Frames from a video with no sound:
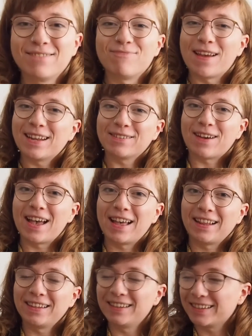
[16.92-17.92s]
May as
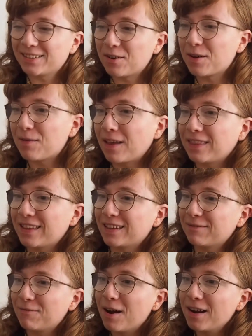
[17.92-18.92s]
well talk about
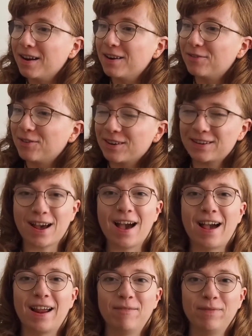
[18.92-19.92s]
this wonderful
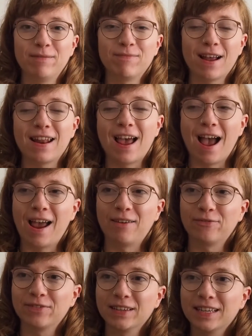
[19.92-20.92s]
time in my life.